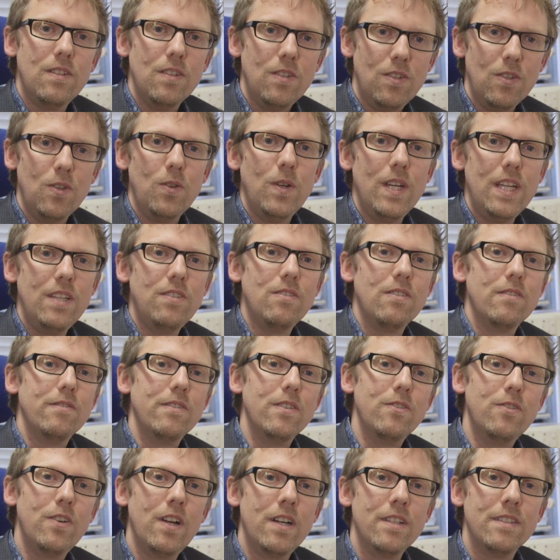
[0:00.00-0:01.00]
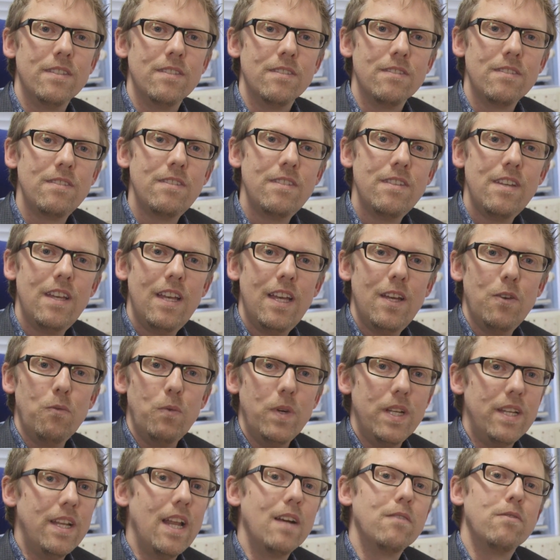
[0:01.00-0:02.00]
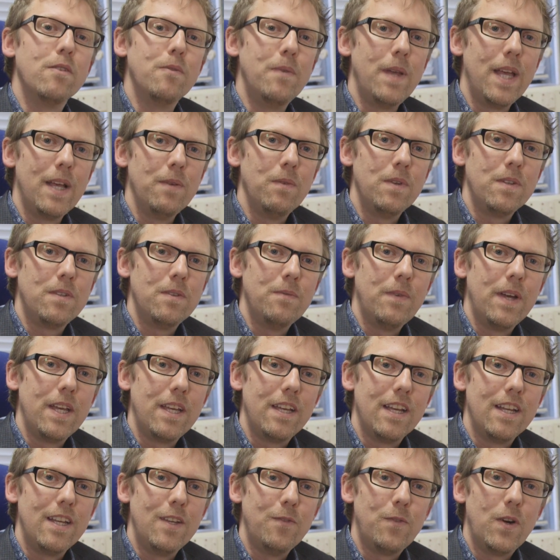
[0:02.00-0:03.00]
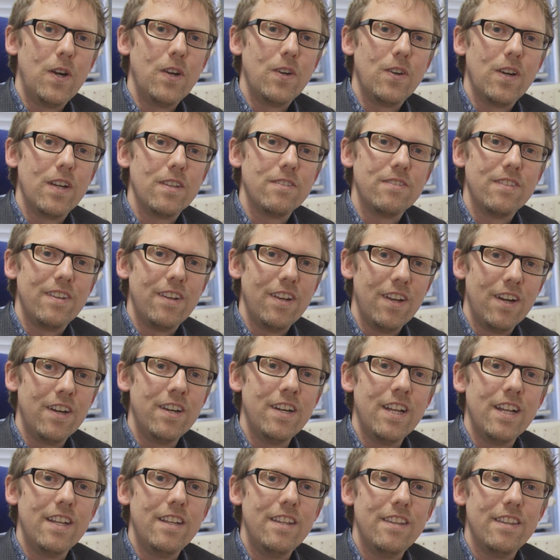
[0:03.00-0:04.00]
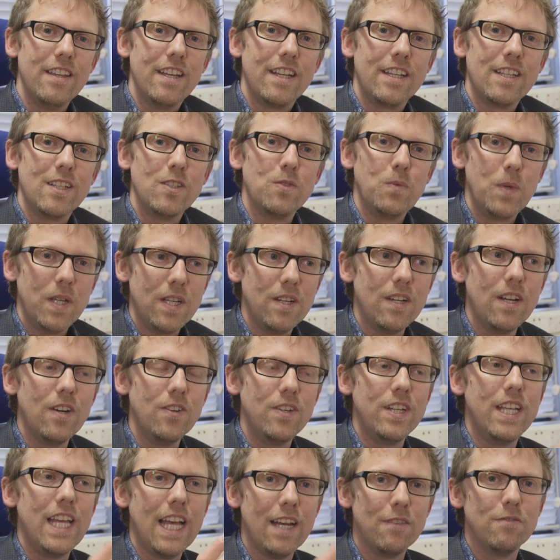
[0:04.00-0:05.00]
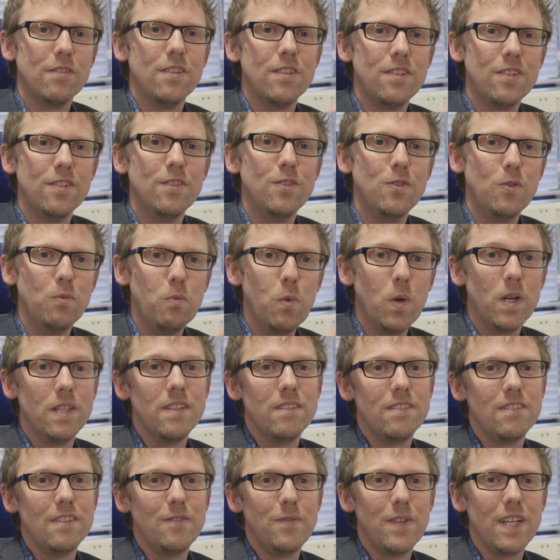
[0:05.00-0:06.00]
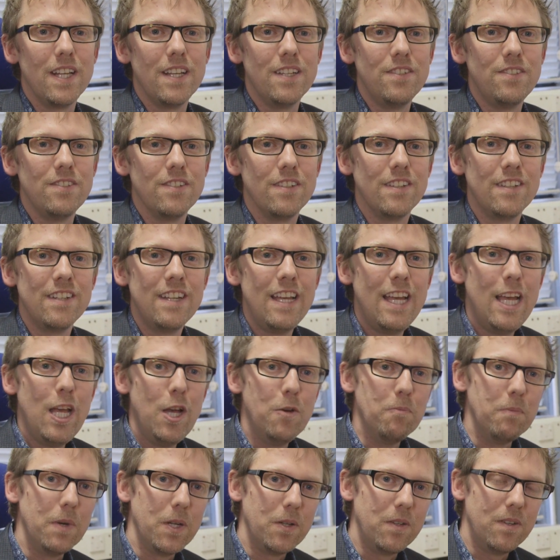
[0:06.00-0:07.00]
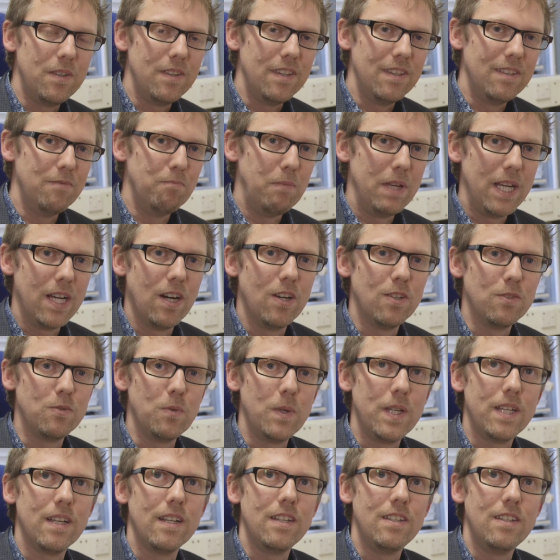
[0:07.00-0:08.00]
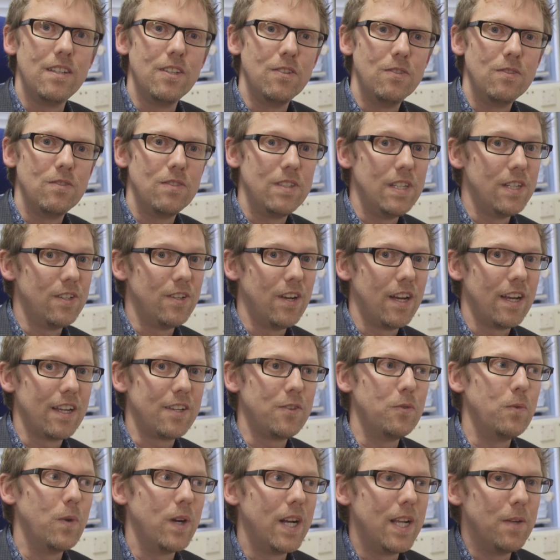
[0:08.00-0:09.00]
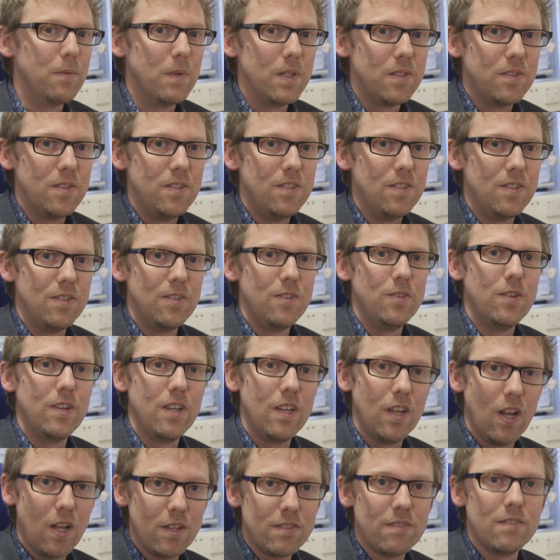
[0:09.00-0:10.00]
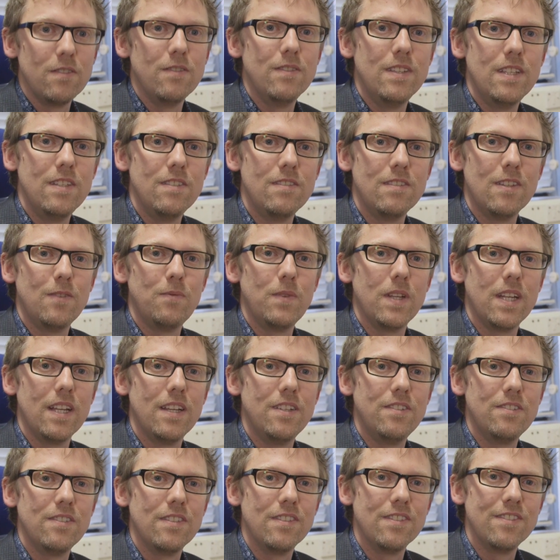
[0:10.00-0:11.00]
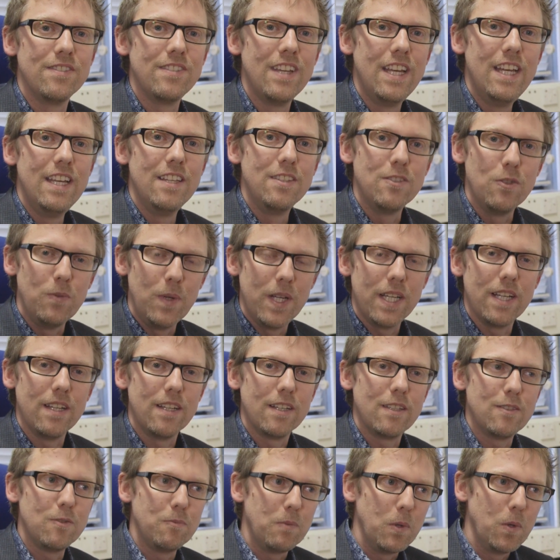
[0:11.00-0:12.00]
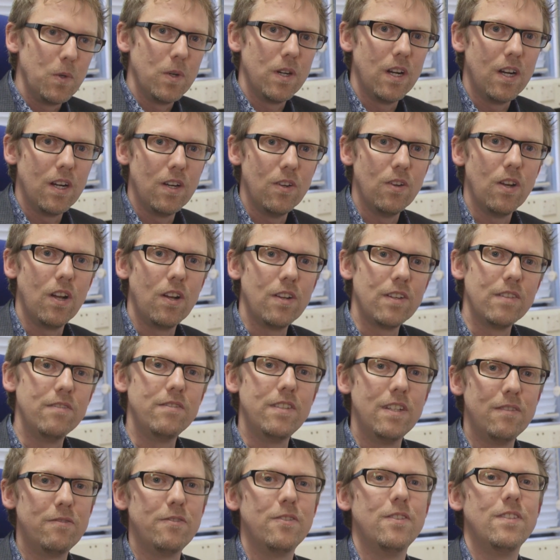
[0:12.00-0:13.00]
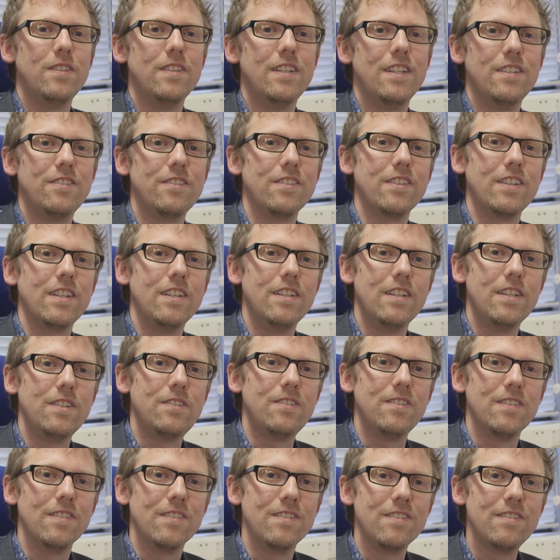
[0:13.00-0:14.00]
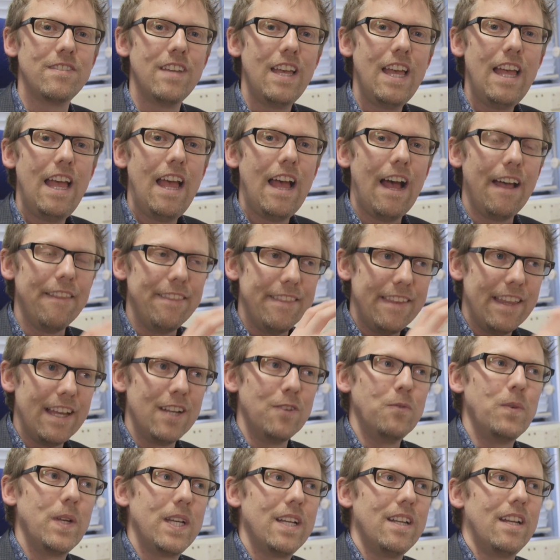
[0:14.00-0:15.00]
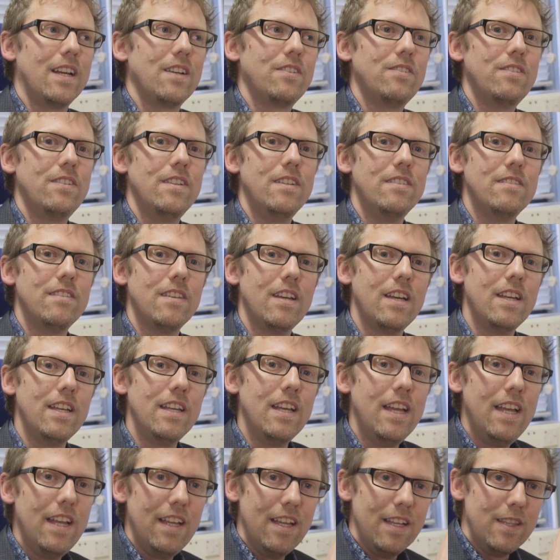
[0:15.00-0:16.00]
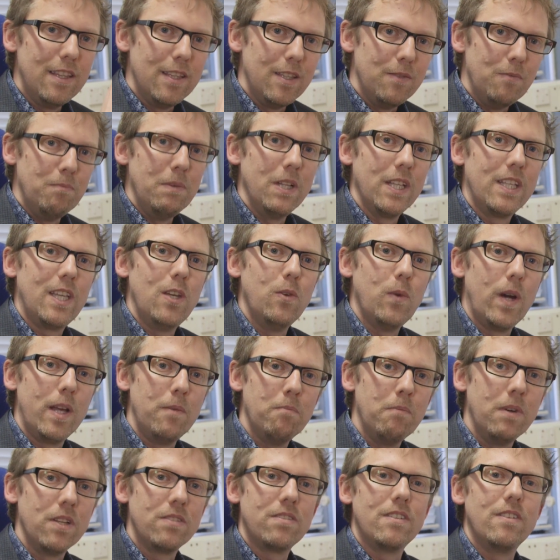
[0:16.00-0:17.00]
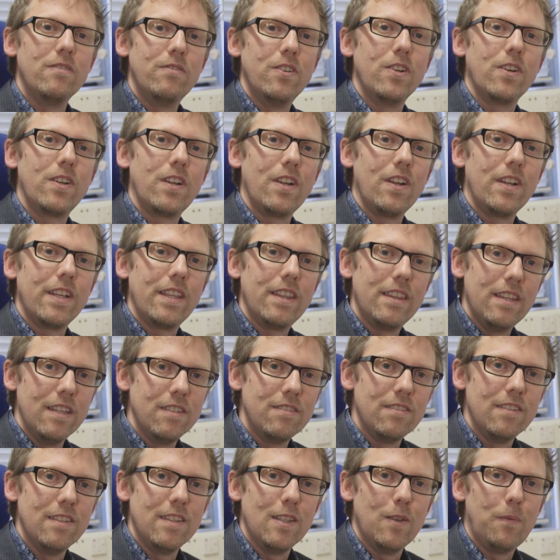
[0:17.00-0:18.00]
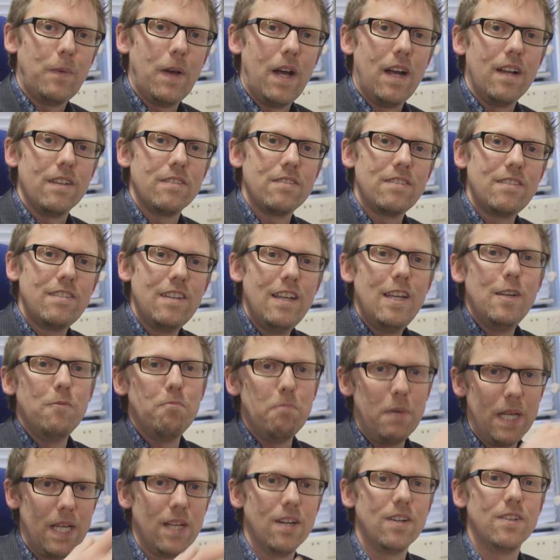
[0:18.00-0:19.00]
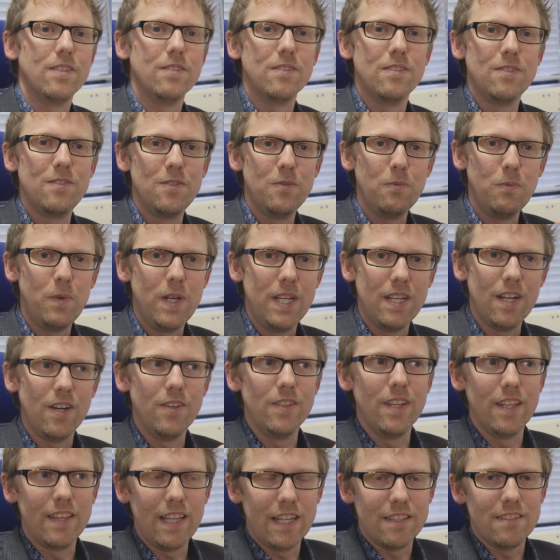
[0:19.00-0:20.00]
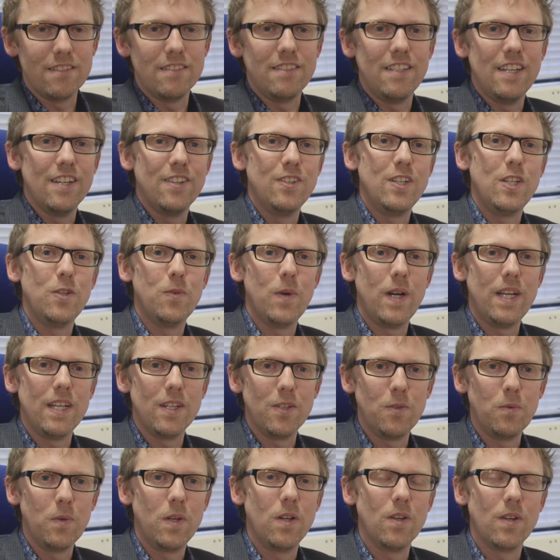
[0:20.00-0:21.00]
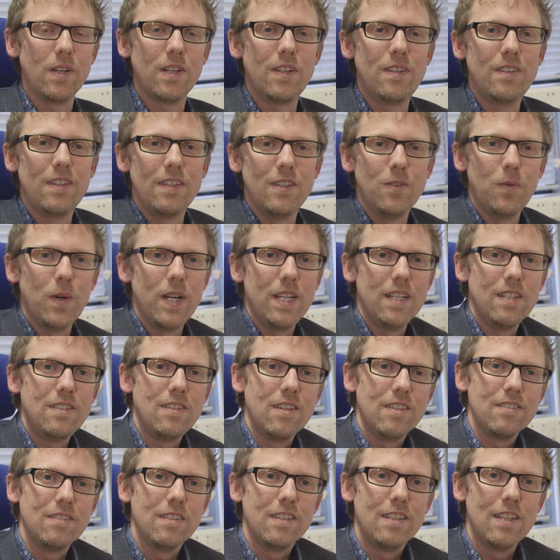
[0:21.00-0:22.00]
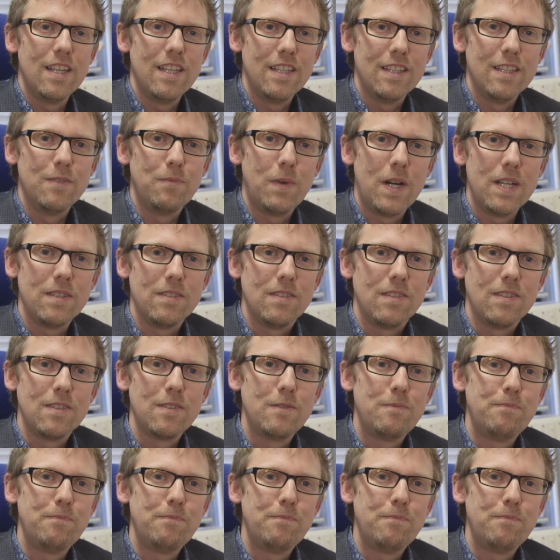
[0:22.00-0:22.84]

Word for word: to do each of the runs, we'd never be able to make any progress and learn anything, because we could only ever do one simulation. But because we can use Dirac, we're able to do lots of these simulations, so we can explore a whole lot of different initial conditions, and then we can actually say the Milky Way must have looked like this in the past, because we know that that's the only way it would look the way it does in the present.